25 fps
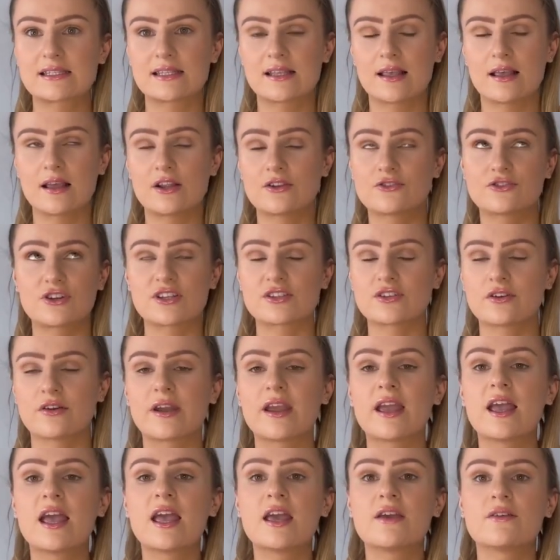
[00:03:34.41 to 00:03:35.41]
a dress sorry
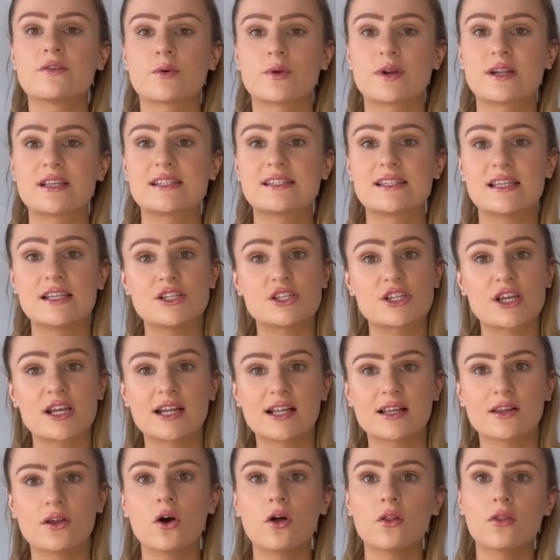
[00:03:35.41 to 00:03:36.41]
you want to cinch in a
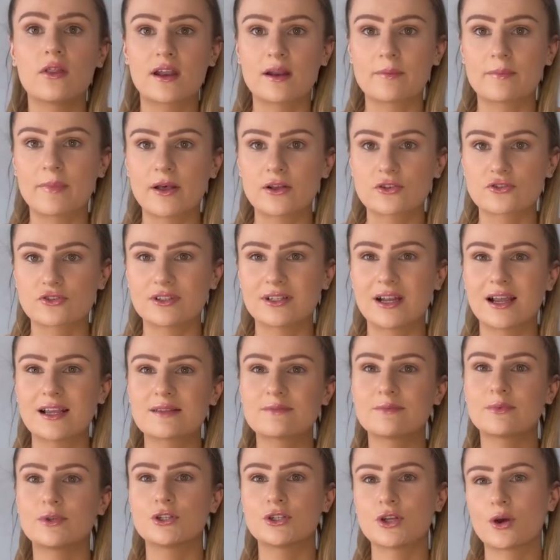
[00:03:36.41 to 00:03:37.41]
little then a belt's really nice but
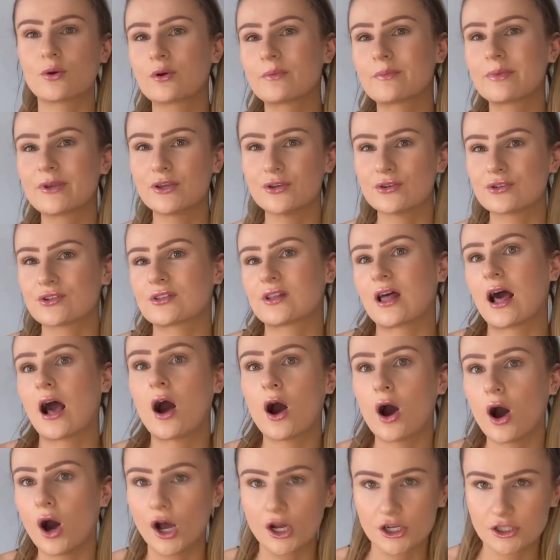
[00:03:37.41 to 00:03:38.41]
you don't want to be using that
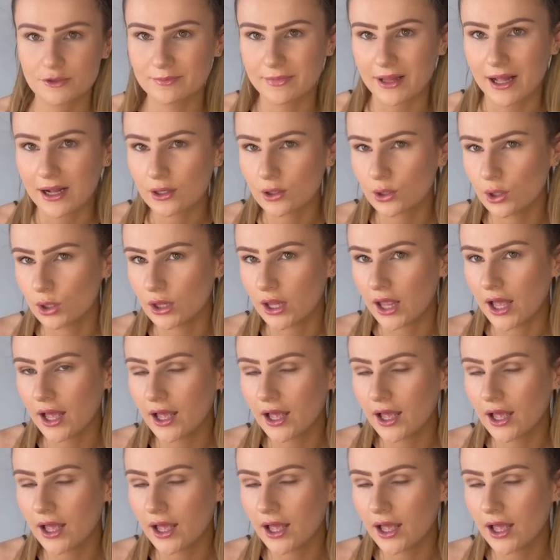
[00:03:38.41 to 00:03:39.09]
harsh black color